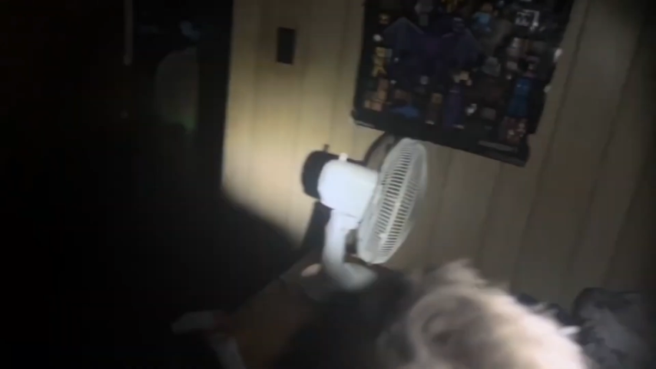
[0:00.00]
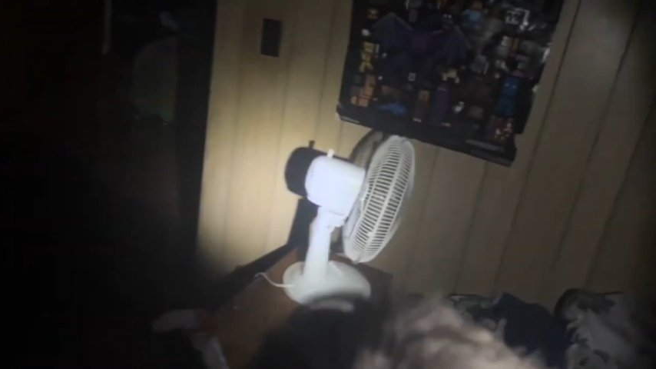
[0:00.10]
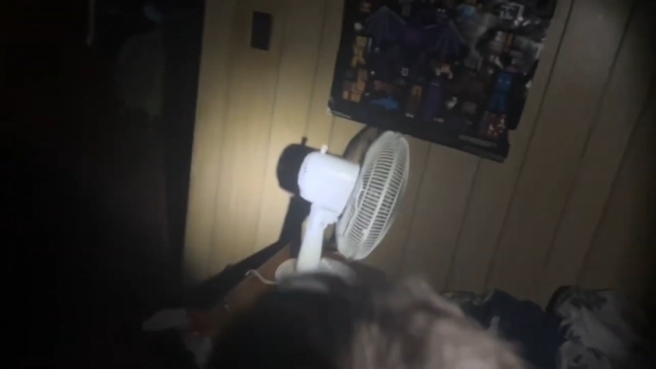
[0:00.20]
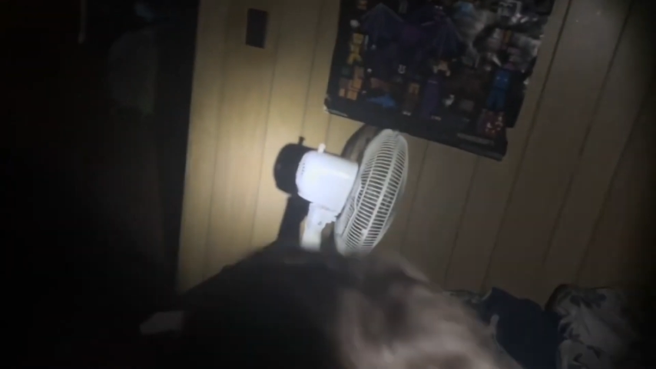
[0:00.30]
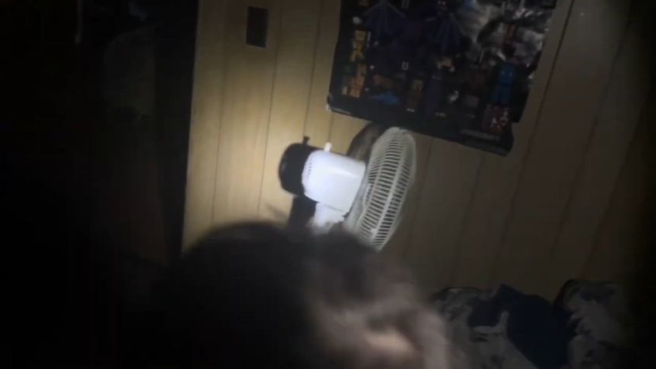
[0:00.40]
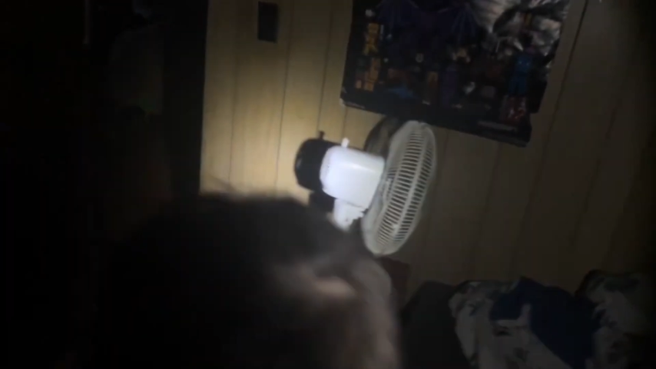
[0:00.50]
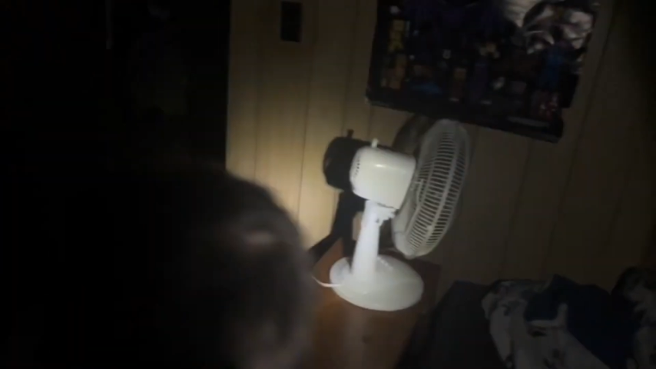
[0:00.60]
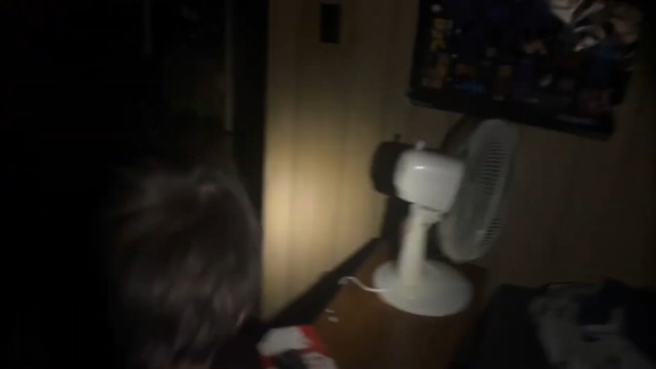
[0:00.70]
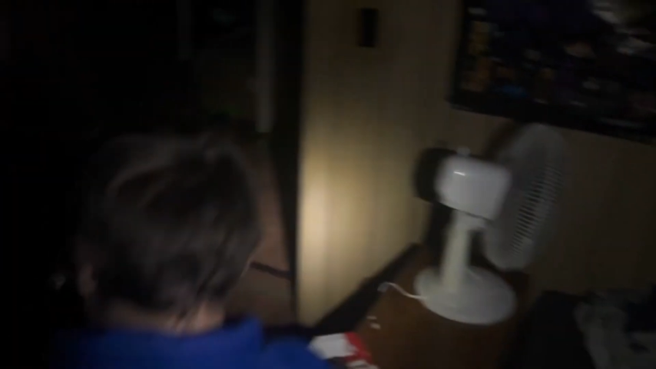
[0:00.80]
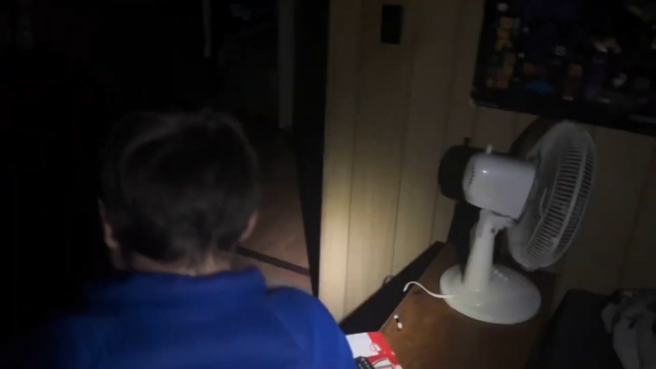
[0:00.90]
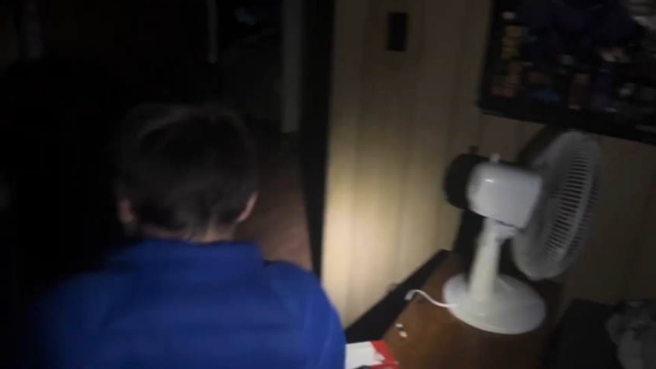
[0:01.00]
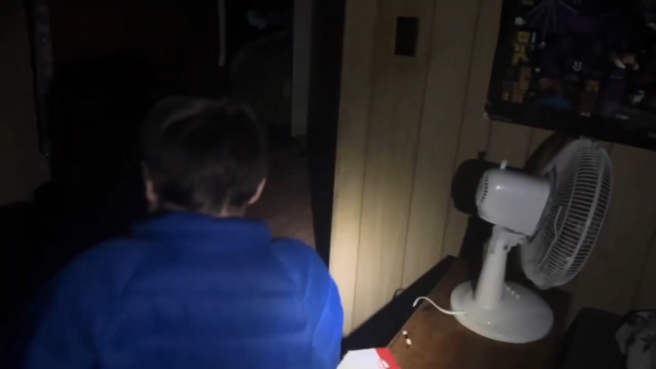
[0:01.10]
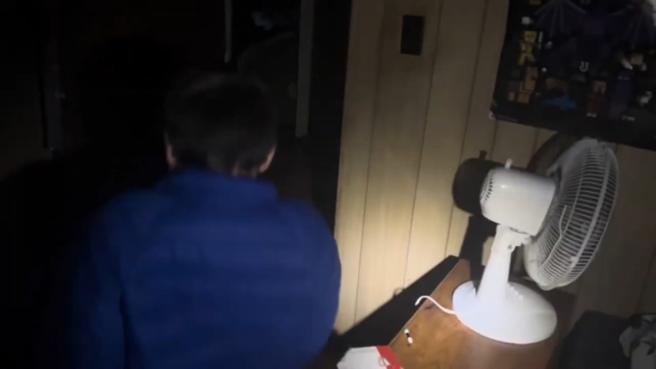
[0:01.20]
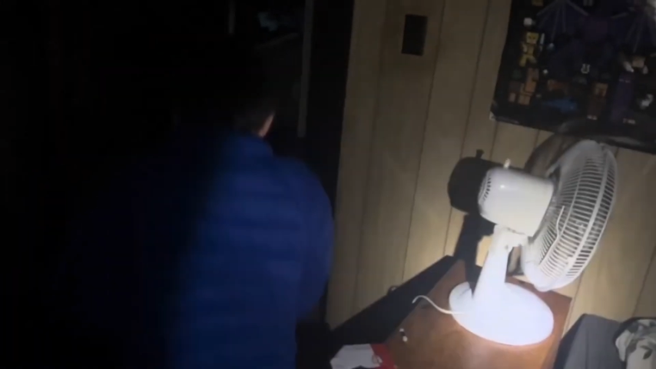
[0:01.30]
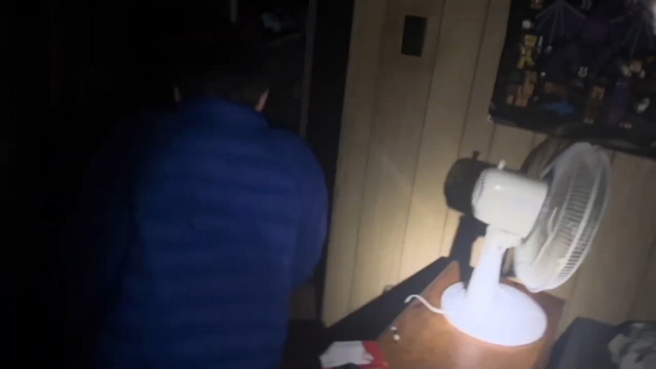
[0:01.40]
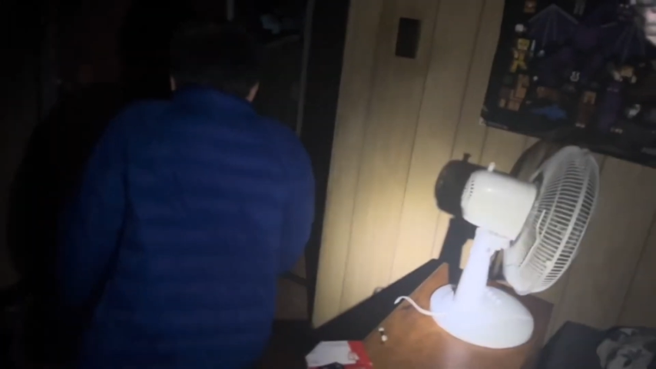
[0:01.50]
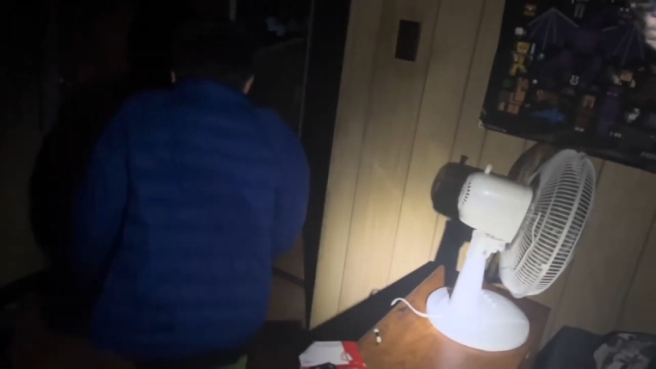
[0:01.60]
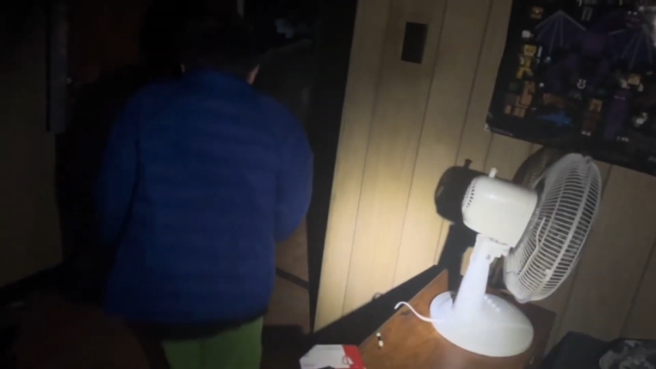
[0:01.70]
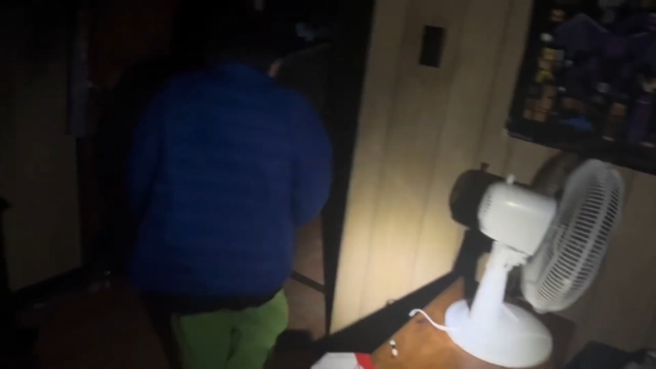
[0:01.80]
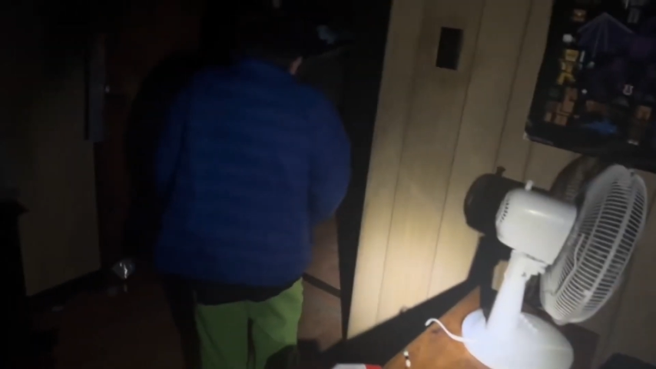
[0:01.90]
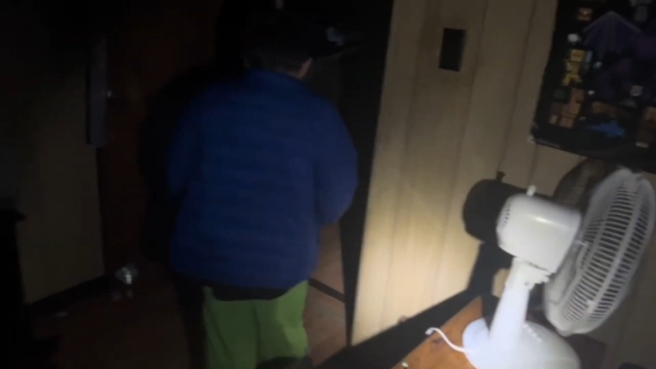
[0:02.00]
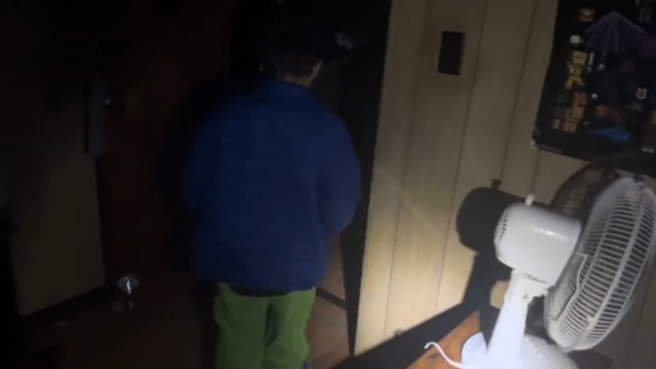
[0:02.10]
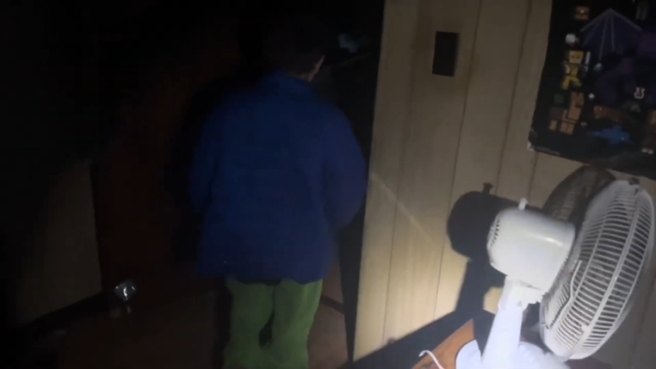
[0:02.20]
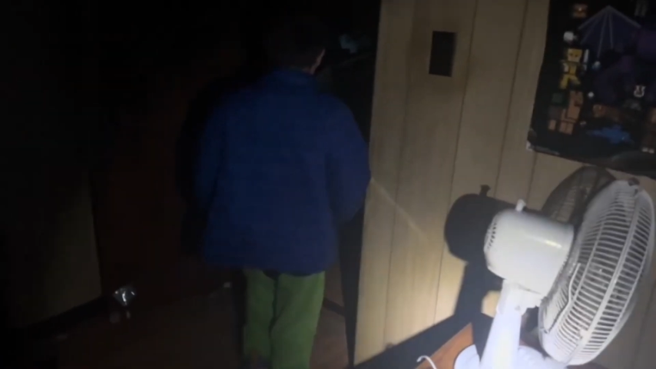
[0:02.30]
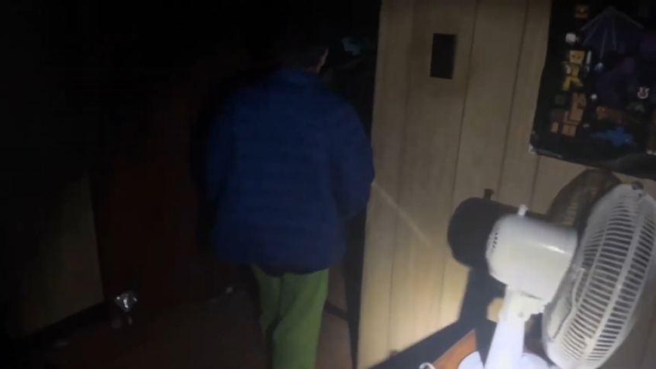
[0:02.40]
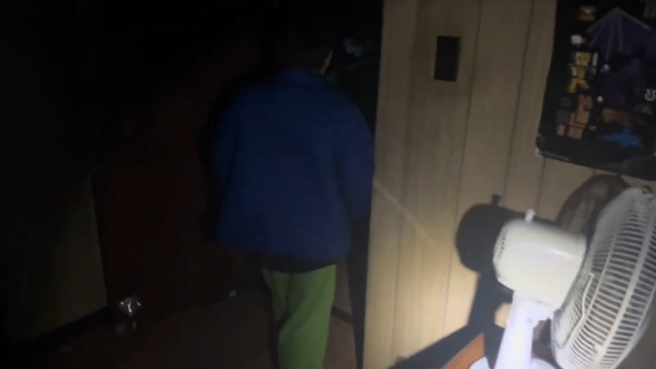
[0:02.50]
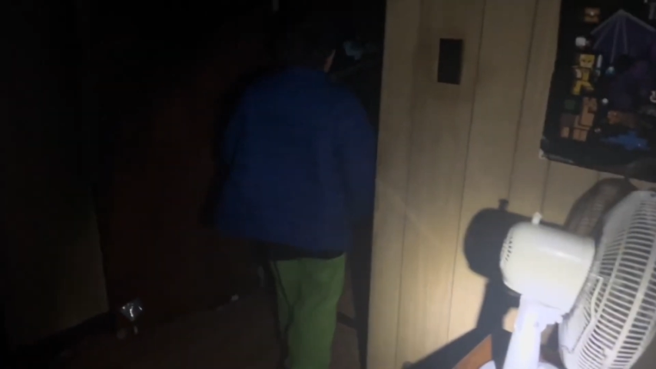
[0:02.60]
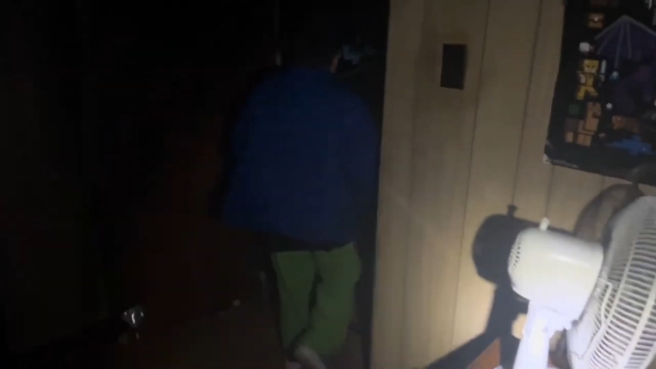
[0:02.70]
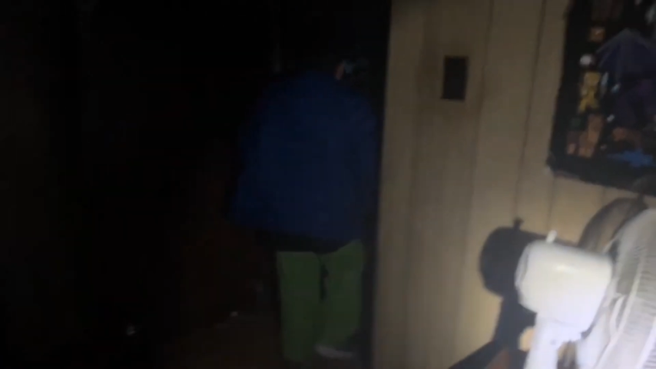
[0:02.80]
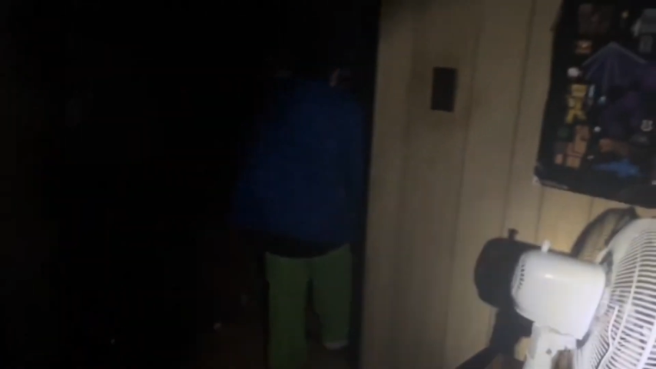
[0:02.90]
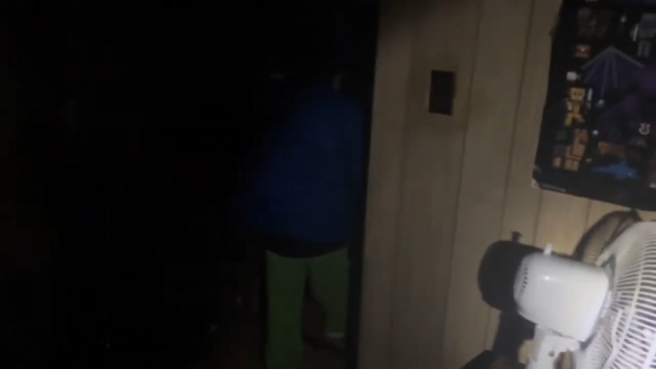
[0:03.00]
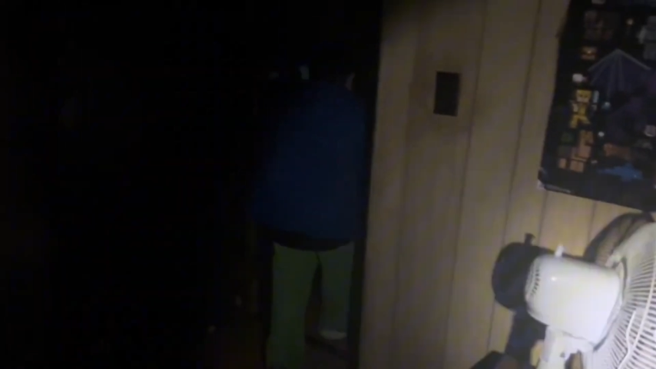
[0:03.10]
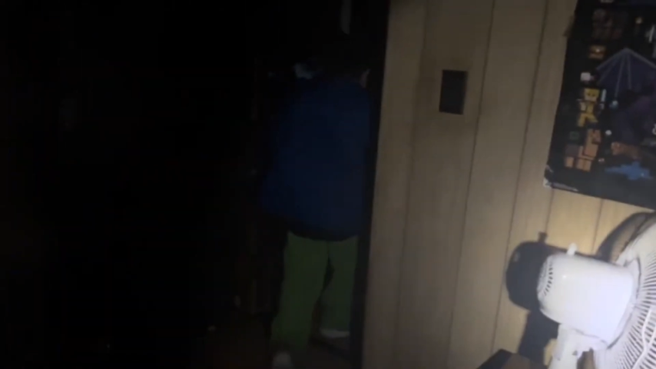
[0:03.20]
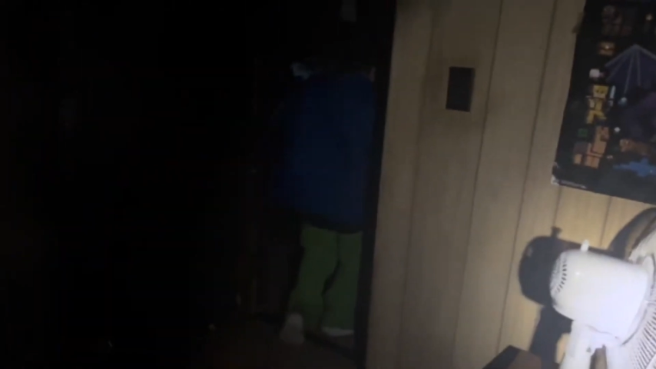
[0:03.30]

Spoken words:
No face is visible, so there are no lips to read.